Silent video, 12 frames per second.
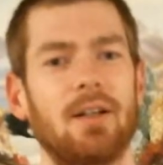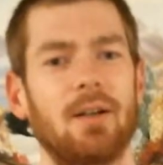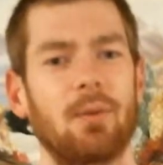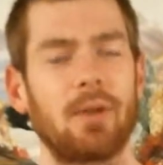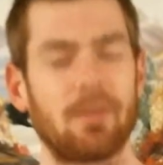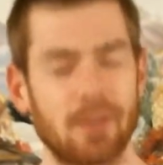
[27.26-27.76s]

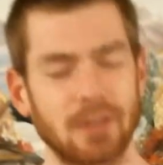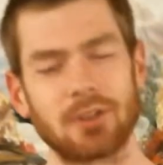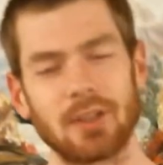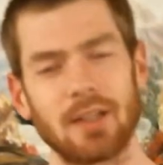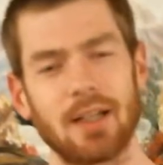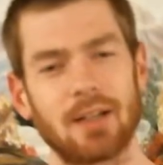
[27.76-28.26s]
We
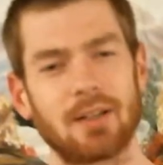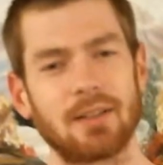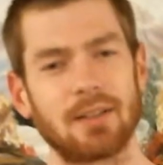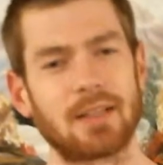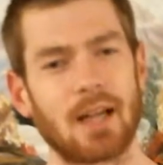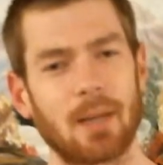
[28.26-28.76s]
eventually get on
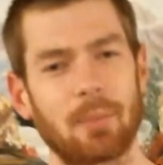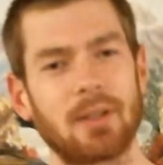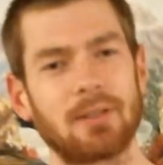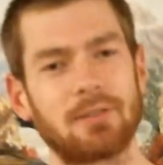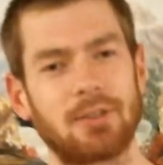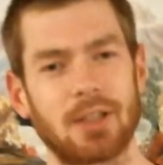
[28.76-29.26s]
the topic
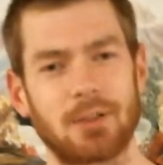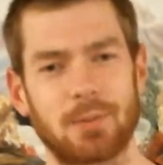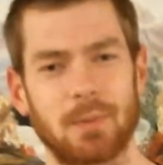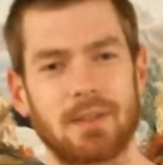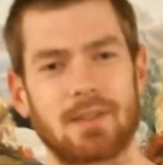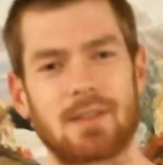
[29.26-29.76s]
of
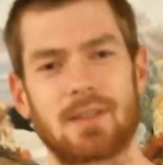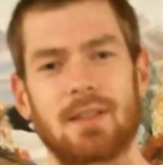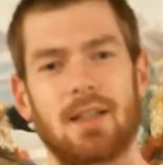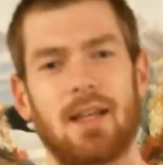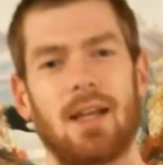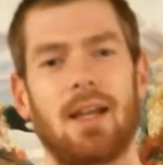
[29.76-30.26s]
judgments.
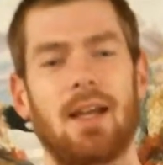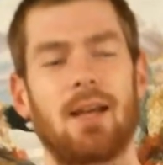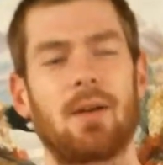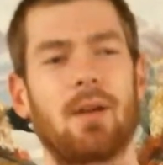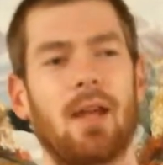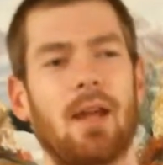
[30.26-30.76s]

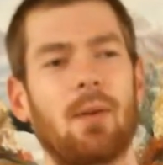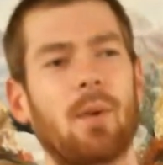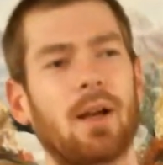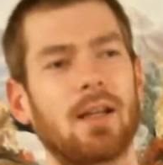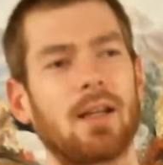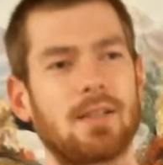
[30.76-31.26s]
And
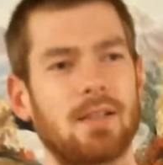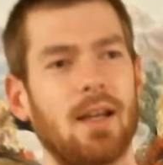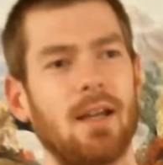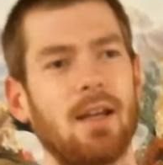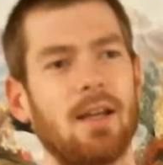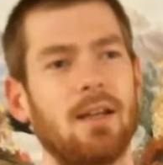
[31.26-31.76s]
when I
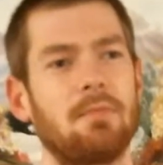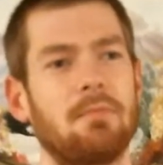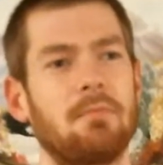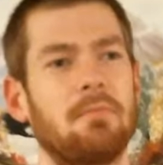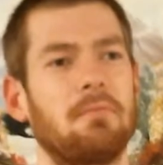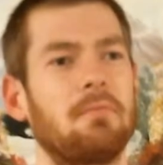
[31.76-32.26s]
say
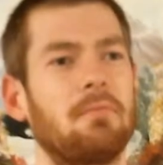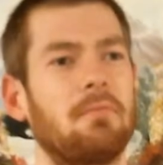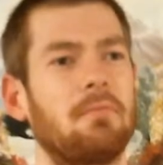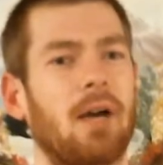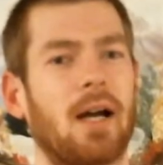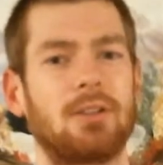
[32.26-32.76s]

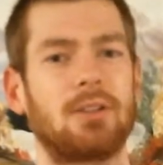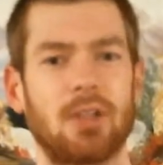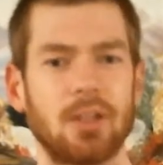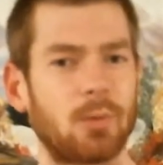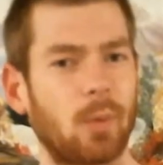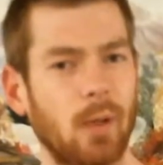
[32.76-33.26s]
I
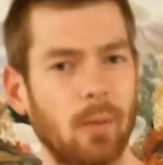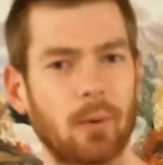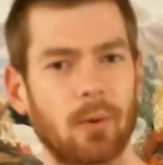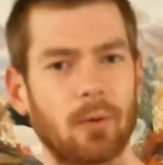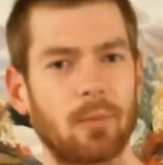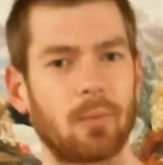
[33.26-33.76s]
judge
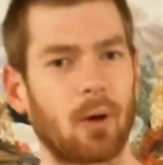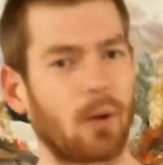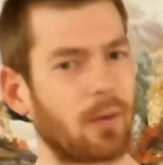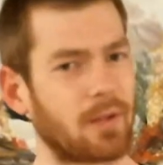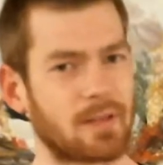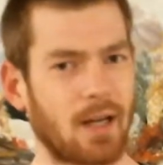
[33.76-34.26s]
people
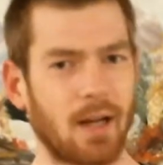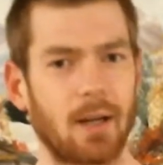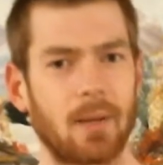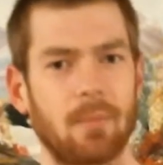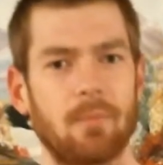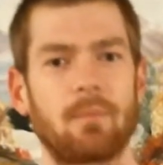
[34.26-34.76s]
all the
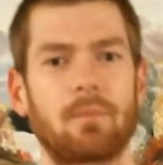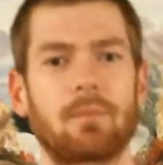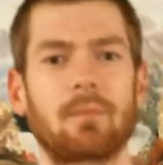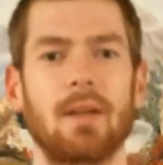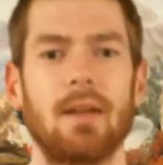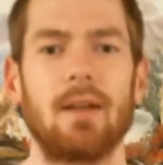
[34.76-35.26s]
time,
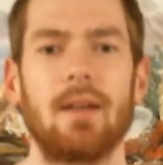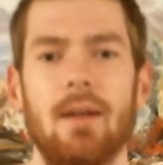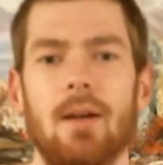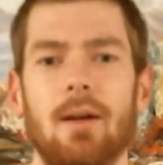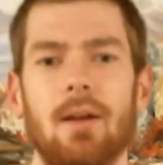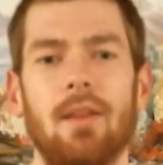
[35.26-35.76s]

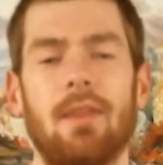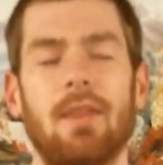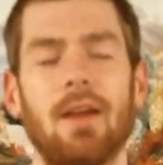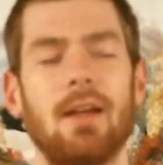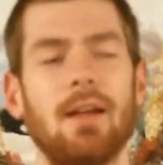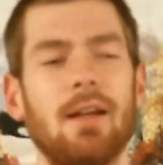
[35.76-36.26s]

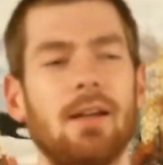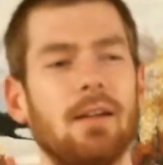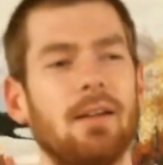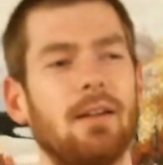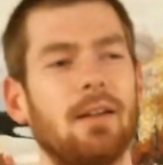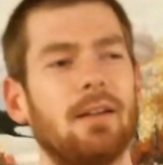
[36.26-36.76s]

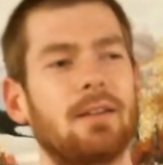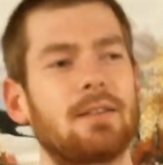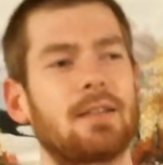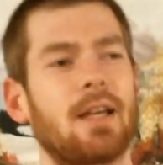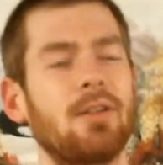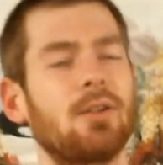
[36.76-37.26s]
they
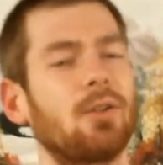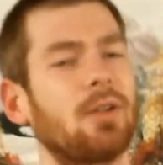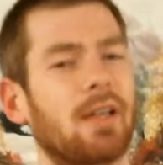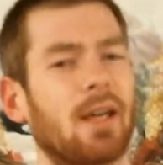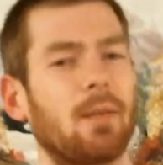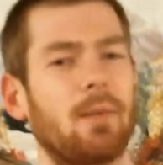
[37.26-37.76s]
tend to
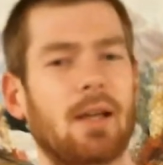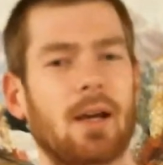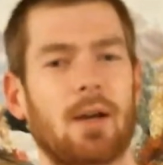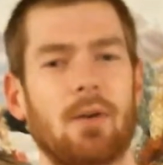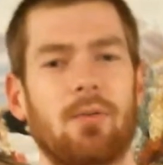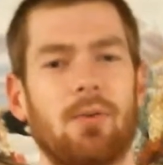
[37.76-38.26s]
look at me
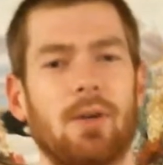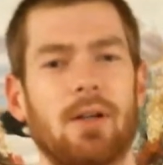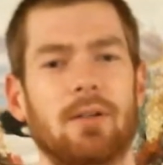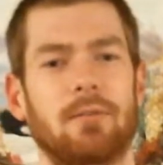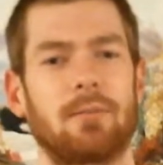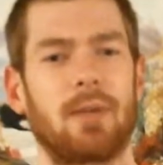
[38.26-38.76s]
kind of
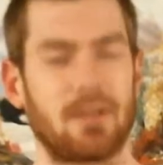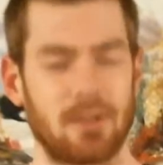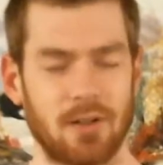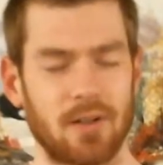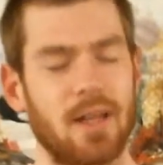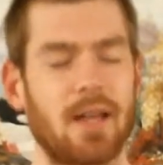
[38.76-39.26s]
weird, and
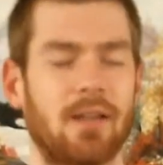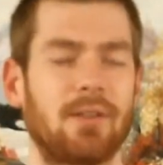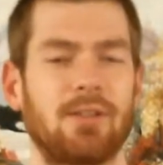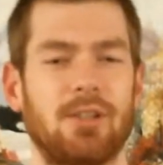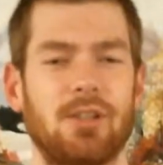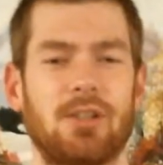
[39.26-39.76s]
the
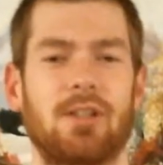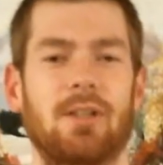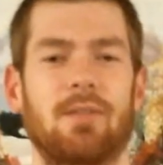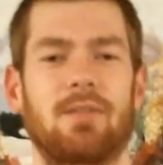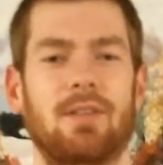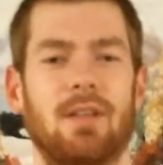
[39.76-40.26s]
energy
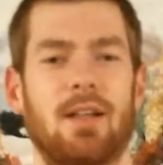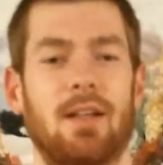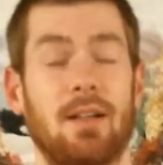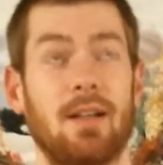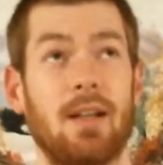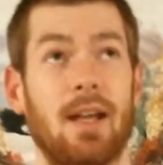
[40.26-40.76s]
shifts,
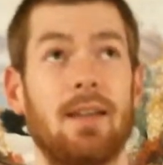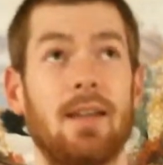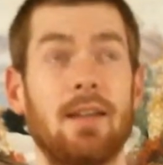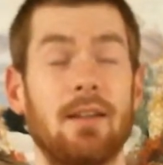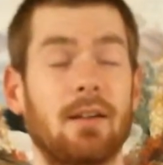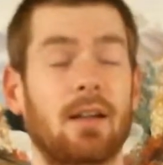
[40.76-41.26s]
and
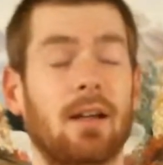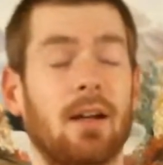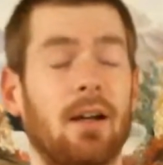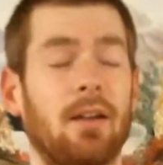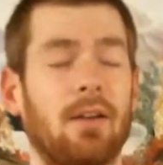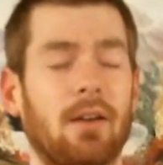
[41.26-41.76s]
then
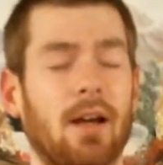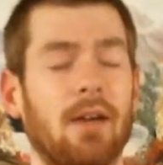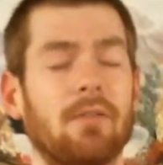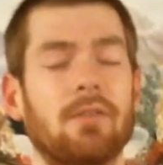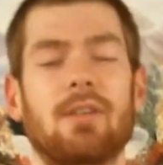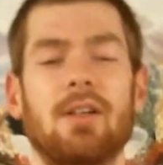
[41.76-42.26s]
the
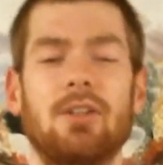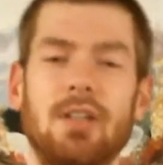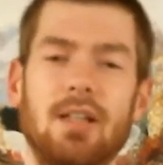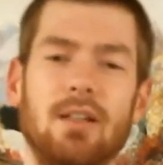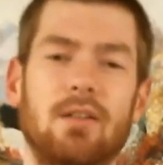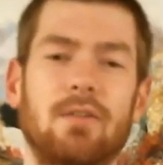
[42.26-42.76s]
conversation
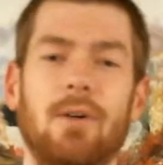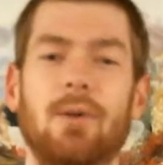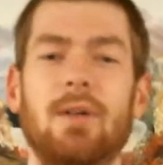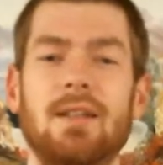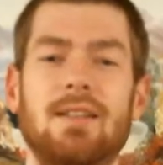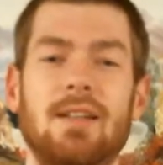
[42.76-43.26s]
gets
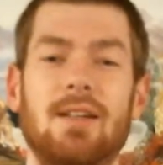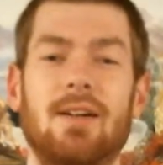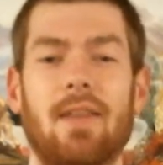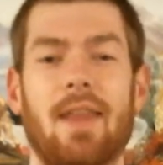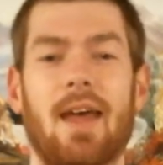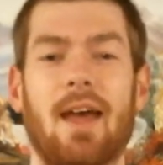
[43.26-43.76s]
focused in
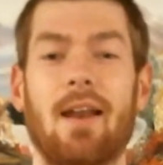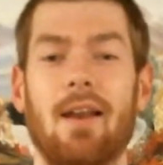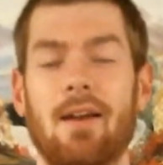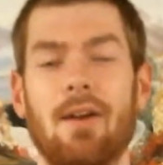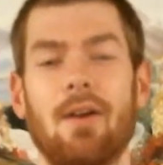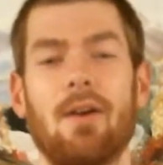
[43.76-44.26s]
on that
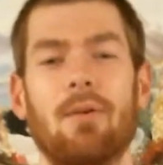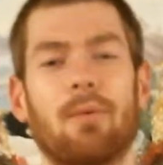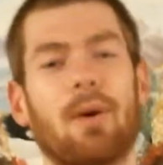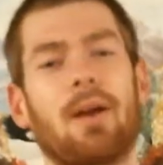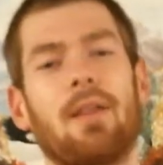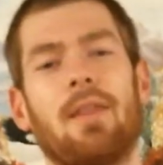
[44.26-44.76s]

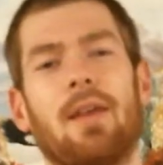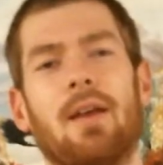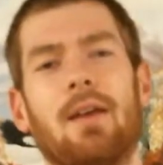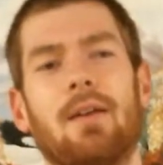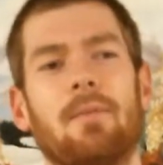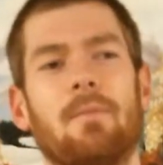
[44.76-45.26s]
rather
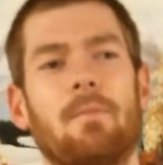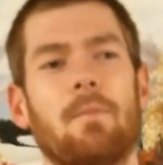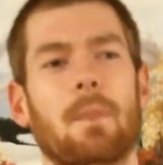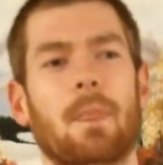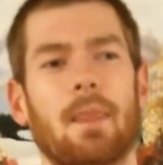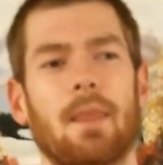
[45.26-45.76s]
than,
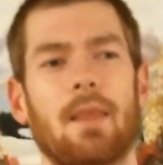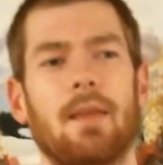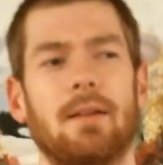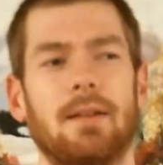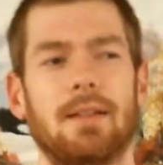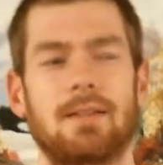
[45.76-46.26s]

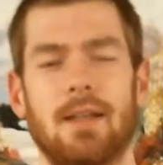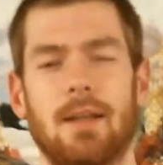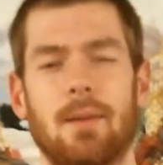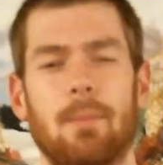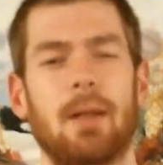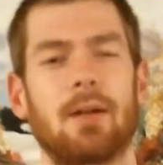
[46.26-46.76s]
let's say,
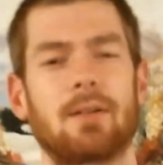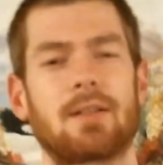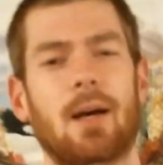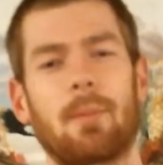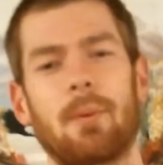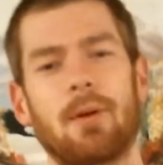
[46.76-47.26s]
the bigger
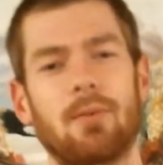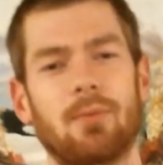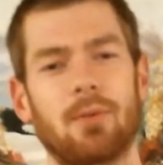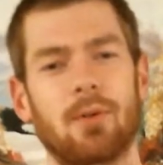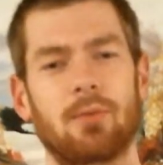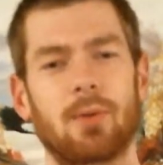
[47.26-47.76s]
topic of
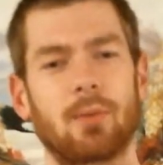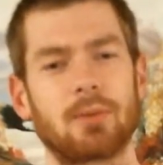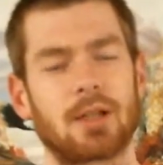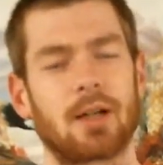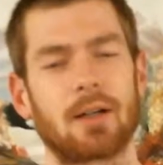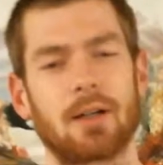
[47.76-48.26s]
what we're
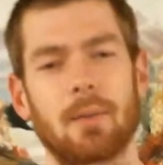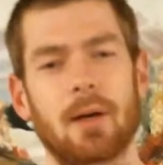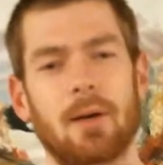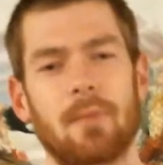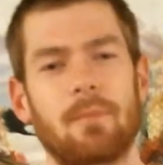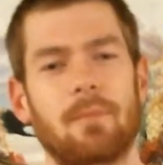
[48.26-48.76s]
talking
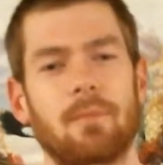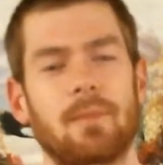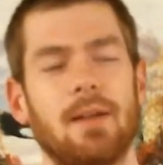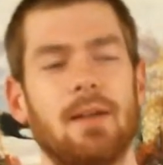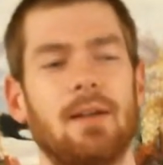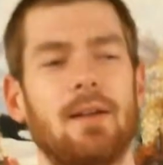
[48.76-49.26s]
about.
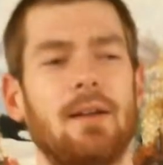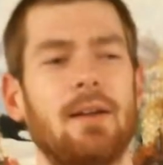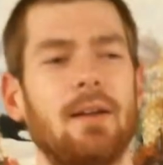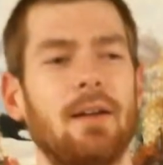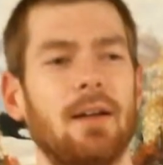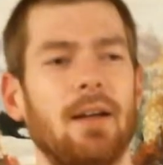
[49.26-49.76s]

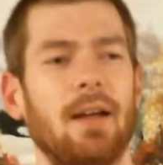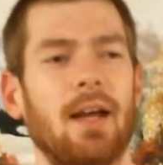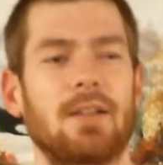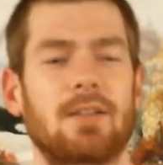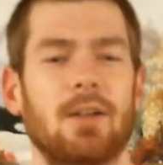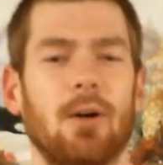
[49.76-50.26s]

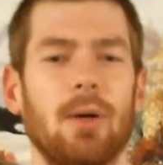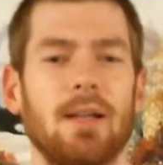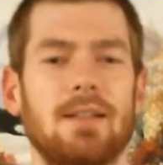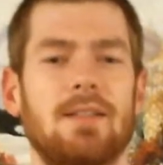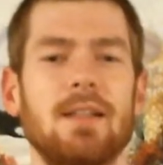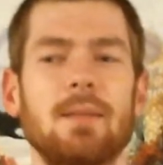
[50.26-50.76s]
And so
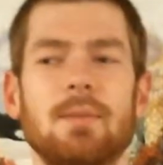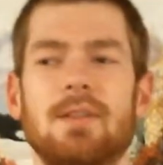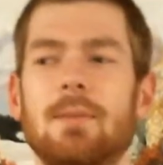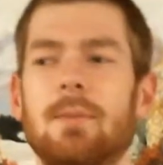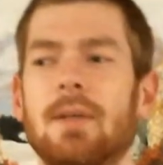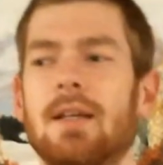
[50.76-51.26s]
it seems
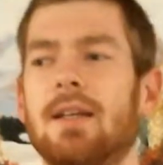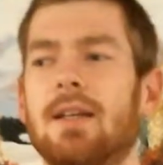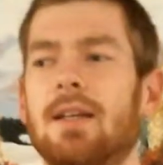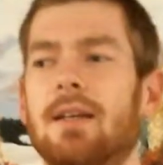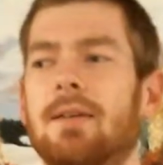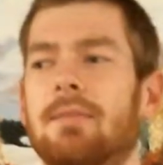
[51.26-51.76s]
to
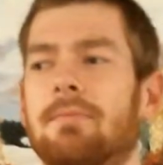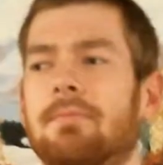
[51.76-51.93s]
be